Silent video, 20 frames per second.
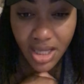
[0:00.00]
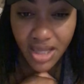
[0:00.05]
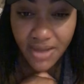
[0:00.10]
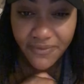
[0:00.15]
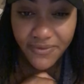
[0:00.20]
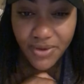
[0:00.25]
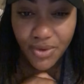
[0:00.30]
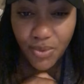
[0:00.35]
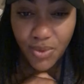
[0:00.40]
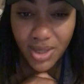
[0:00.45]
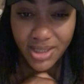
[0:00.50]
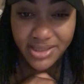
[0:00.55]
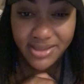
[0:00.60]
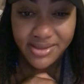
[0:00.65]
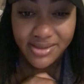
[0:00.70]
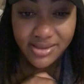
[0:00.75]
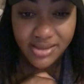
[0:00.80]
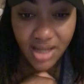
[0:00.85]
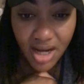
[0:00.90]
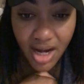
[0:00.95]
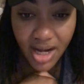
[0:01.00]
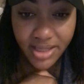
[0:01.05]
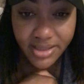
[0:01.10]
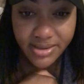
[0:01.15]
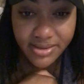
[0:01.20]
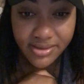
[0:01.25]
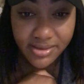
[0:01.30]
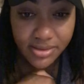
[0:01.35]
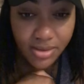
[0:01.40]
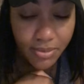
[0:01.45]
If you want to start
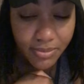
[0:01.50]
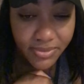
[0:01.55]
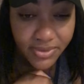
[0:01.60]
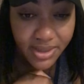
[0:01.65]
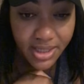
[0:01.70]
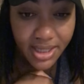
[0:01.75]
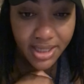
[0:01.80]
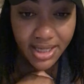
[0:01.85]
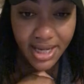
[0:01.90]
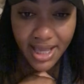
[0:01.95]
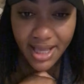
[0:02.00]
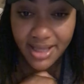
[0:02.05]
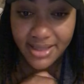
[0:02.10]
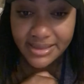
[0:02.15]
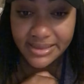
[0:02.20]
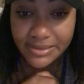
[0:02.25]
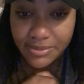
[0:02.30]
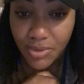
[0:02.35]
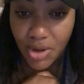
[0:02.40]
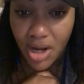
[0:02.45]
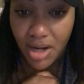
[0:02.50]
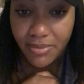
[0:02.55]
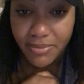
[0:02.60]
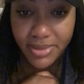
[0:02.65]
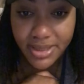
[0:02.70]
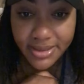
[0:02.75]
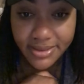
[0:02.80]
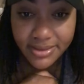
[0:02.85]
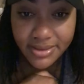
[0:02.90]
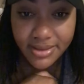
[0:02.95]
something like a small
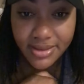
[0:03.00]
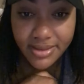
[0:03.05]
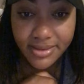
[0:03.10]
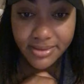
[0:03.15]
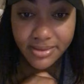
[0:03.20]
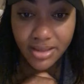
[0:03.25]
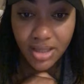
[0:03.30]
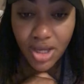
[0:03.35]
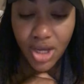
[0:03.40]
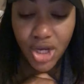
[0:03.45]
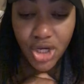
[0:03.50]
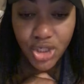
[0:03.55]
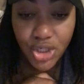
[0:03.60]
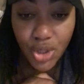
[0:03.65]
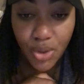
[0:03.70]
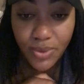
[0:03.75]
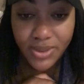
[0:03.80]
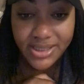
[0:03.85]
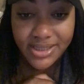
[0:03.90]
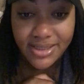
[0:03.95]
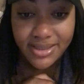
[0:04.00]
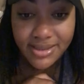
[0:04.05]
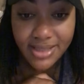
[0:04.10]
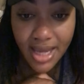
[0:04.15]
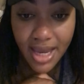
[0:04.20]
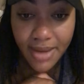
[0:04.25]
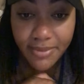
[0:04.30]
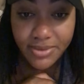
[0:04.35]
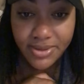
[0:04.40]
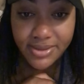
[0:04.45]
business, now is the
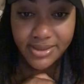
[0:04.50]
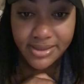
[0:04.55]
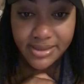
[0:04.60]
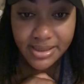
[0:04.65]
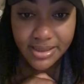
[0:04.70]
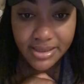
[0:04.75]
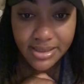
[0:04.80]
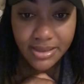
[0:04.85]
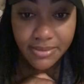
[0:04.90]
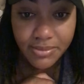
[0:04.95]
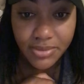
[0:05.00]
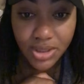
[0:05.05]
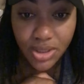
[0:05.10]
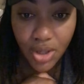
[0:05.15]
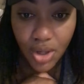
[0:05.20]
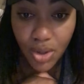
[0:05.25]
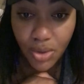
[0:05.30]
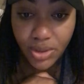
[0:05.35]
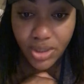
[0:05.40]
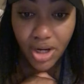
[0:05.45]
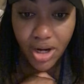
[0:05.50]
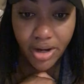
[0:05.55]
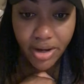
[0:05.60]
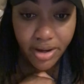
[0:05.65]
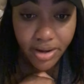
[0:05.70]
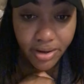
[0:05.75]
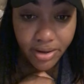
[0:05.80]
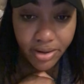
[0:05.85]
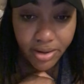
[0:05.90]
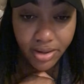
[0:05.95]
time to sit him down or
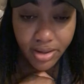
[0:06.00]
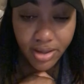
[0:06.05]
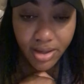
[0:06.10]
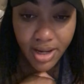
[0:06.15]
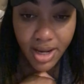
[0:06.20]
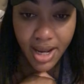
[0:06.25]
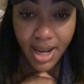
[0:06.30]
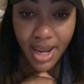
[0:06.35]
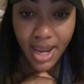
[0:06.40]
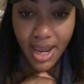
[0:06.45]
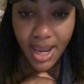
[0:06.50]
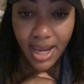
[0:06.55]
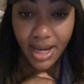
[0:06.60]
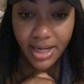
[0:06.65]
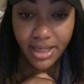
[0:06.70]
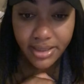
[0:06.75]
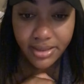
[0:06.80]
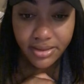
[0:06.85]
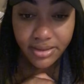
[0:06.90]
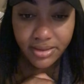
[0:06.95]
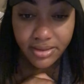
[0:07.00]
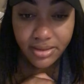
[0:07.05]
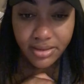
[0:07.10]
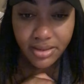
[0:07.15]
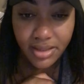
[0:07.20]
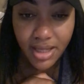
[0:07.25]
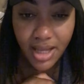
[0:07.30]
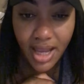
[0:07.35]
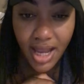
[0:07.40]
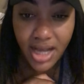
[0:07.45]
her and
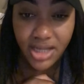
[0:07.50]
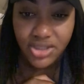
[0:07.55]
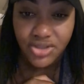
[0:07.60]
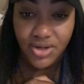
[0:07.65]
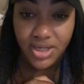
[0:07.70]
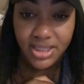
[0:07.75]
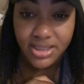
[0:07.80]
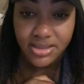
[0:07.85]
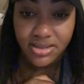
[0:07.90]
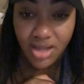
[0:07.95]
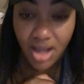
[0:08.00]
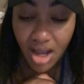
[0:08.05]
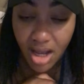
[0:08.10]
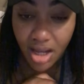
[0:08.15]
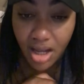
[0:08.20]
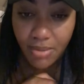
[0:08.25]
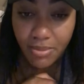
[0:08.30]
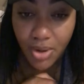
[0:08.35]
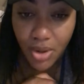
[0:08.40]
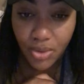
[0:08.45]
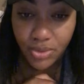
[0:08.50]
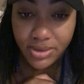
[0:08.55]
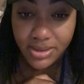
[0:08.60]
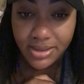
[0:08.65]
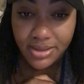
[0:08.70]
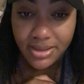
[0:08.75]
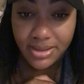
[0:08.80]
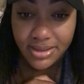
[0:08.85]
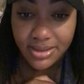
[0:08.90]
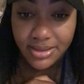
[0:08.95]
actually talk about
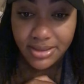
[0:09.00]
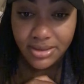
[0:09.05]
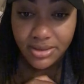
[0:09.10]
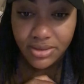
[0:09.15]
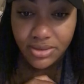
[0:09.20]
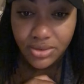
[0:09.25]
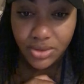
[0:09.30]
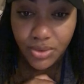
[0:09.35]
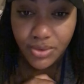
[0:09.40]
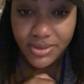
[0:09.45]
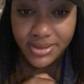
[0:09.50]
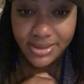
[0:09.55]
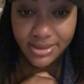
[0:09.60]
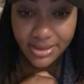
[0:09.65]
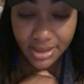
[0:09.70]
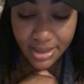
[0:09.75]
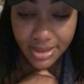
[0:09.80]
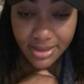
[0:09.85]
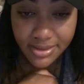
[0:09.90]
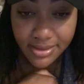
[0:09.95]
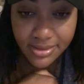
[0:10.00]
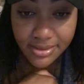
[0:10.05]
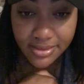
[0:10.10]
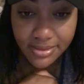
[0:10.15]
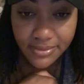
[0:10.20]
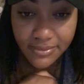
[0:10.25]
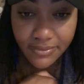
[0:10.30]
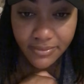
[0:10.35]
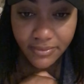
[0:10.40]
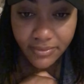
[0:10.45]
those things.
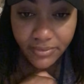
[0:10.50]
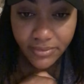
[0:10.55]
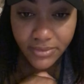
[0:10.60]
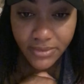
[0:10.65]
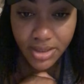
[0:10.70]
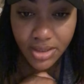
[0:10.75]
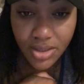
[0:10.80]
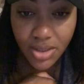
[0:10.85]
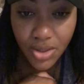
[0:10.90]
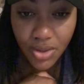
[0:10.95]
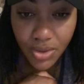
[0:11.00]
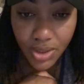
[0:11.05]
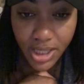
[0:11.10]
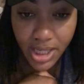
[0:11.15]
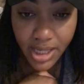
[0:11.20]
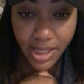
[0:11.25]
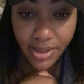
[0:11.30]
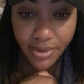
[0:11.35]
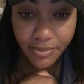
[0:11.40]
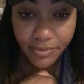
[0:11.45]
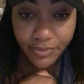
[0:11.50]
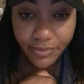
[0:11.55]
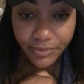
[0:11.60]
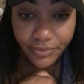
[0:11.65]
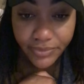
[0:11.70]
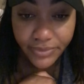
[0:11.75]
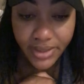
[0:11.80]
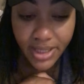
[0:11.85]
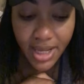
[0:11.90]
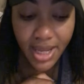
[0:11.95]
Okay?
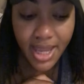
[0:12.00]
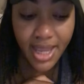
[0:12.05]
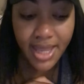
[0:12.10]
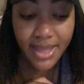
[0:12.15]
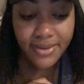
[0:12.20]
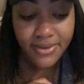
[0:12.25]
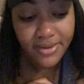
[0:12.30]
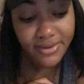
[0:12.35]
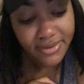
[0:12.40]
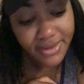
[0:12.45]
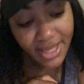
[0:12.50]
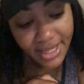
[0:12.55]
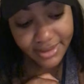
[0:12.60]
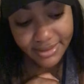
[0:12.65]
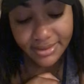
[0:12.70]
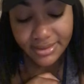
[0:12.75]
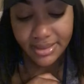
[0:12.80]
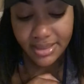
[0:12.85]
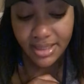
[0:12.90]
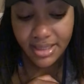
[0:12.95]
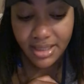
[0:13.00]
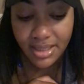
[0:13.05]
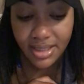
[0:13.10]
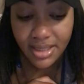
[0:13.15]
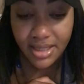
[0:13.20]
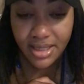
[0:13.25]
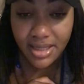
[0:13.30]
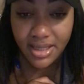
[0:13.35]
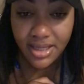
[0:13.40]
The next thing